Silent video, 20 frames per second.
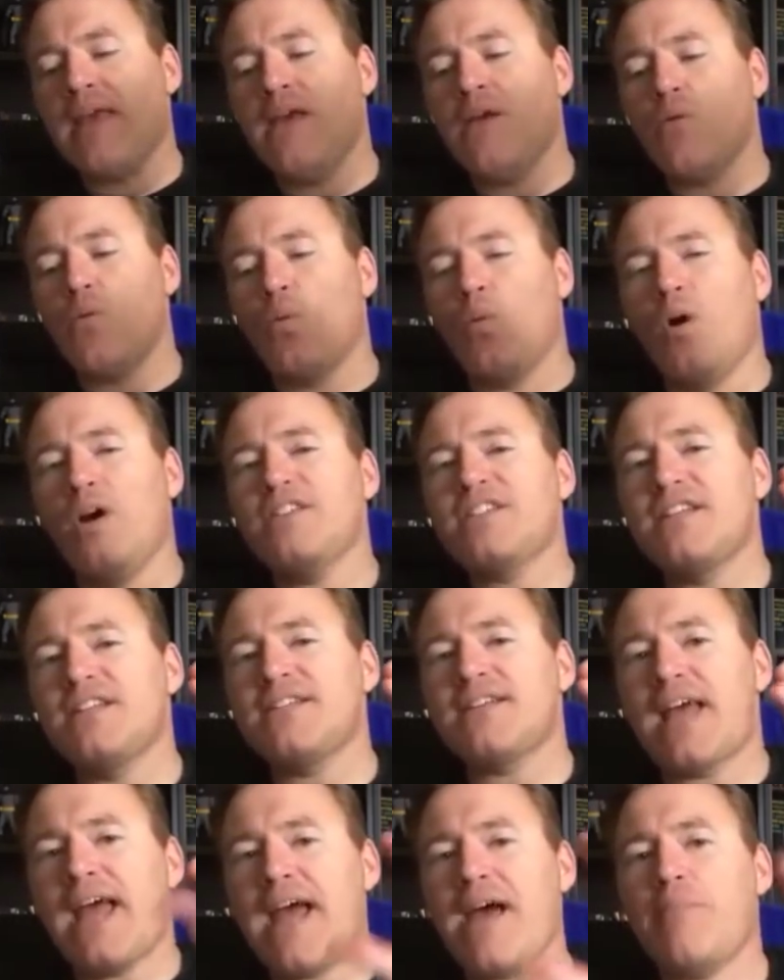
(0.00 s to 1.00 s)
it
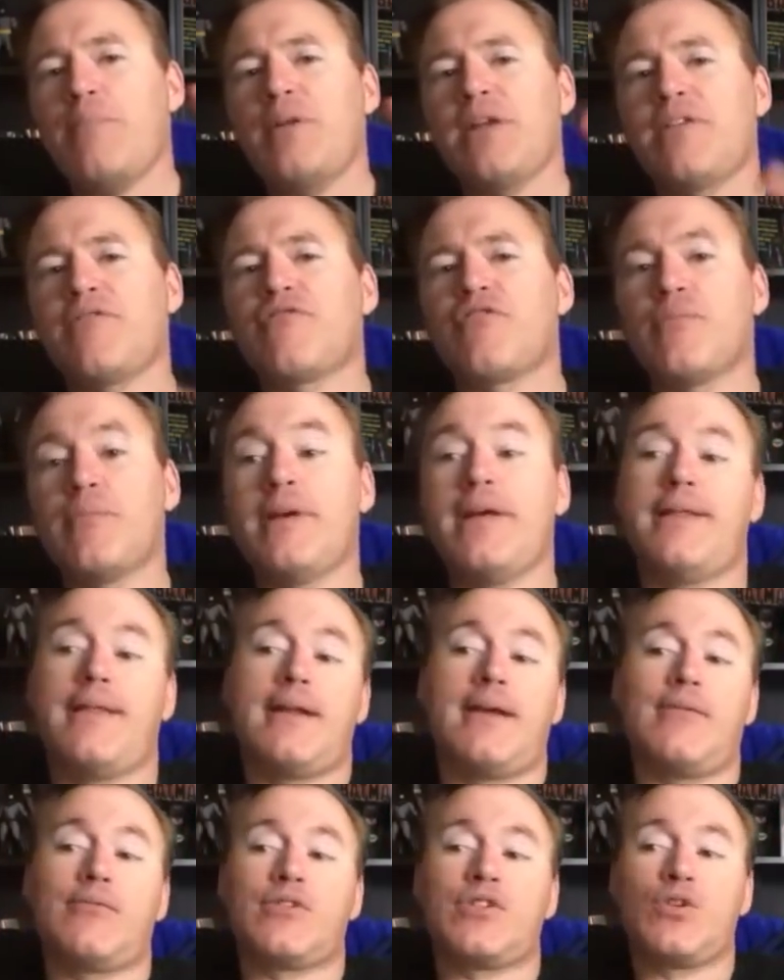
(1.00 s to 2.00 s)
wasn't happening for me
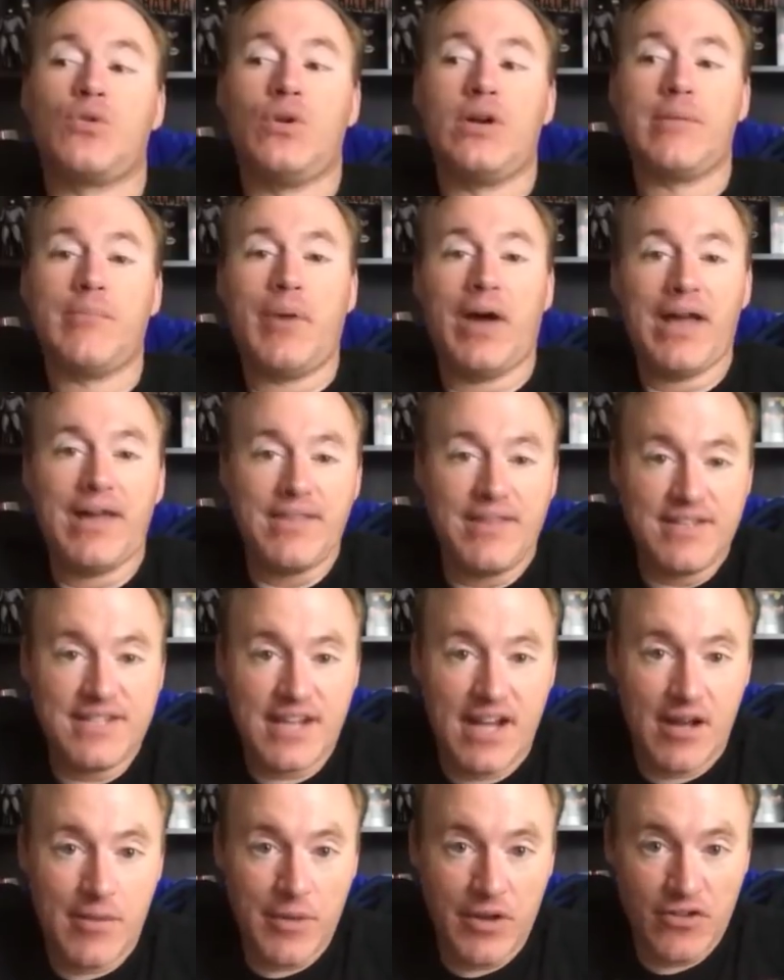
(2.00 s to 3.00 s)
that I was going by these
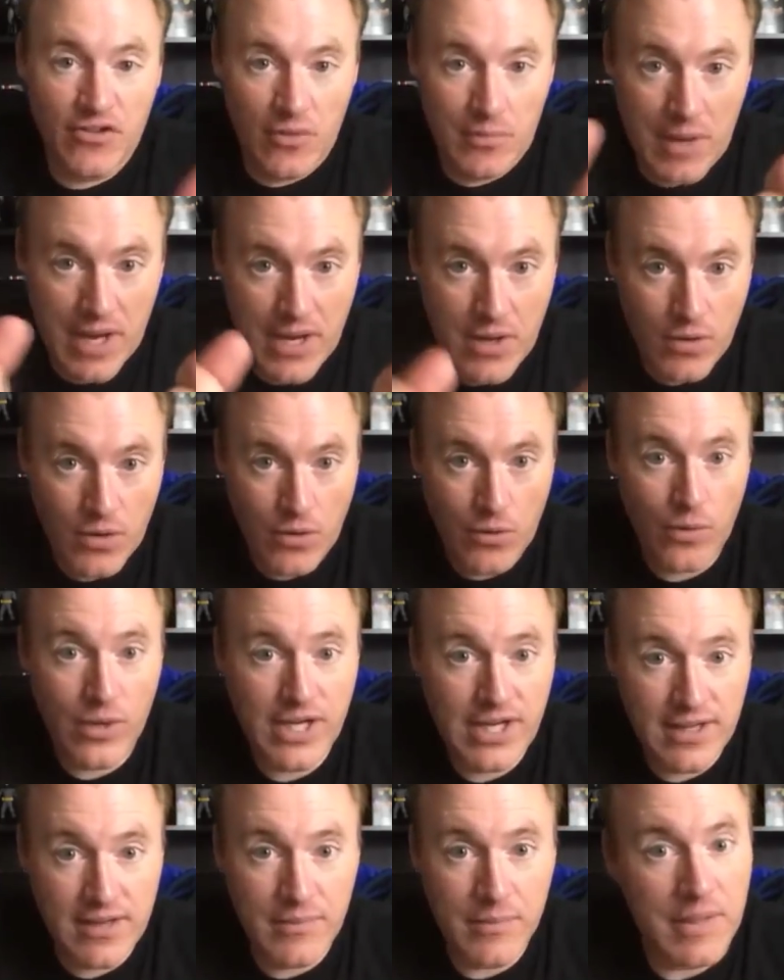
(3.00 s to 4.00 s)
comics on my own and
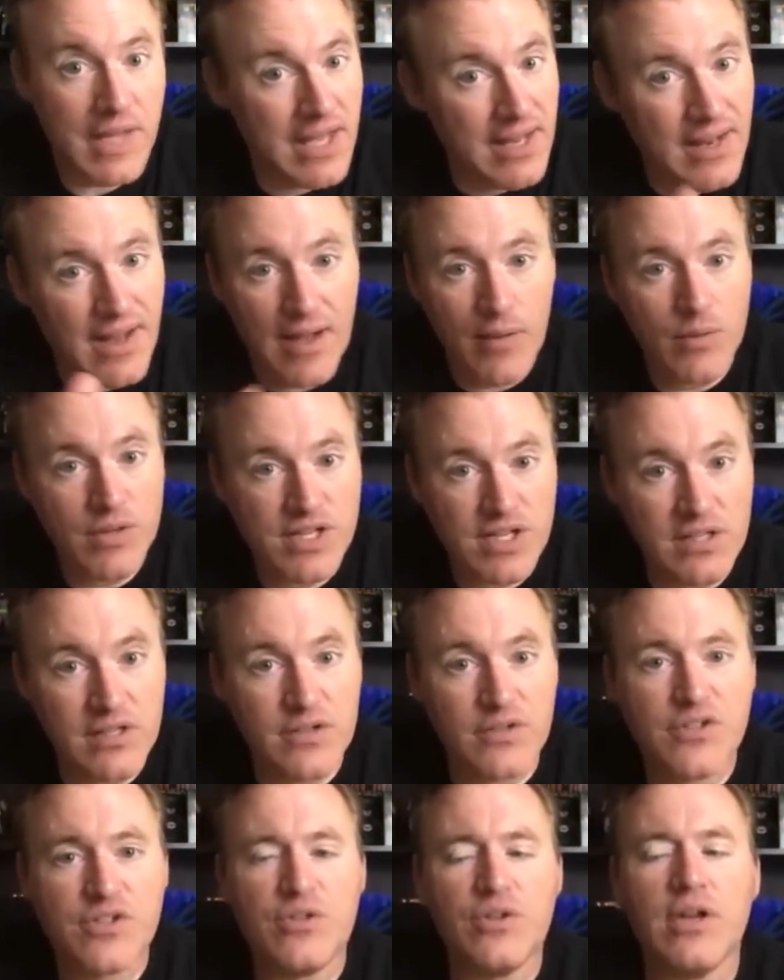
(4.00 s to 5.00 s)
reading them yet. I was a
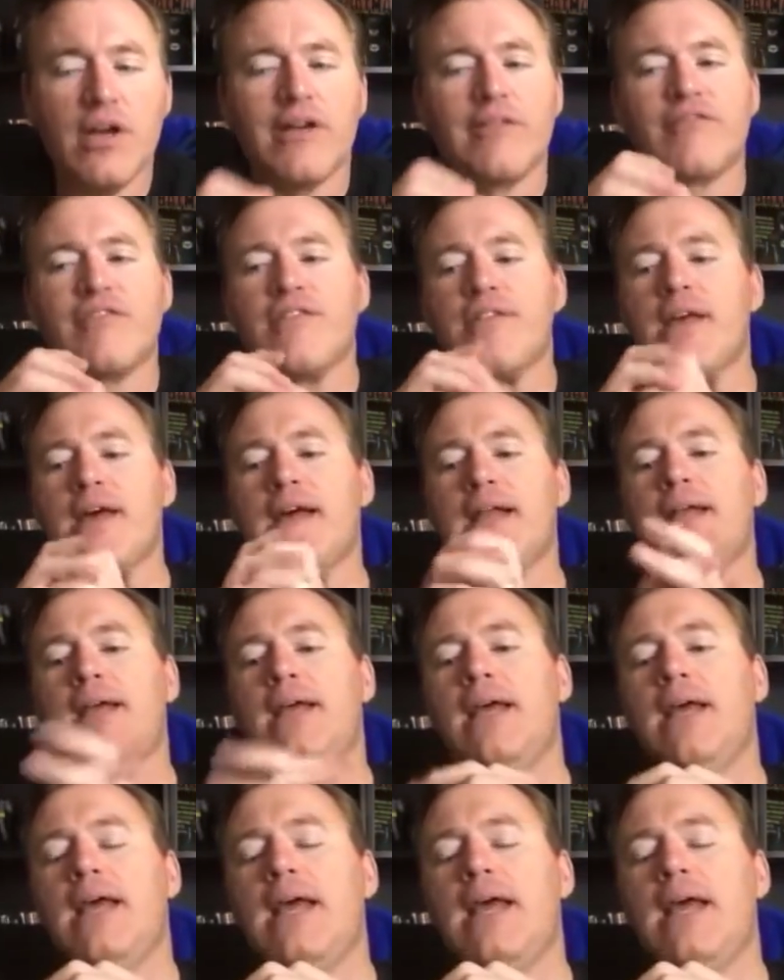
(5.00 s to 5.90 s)
little too young for that.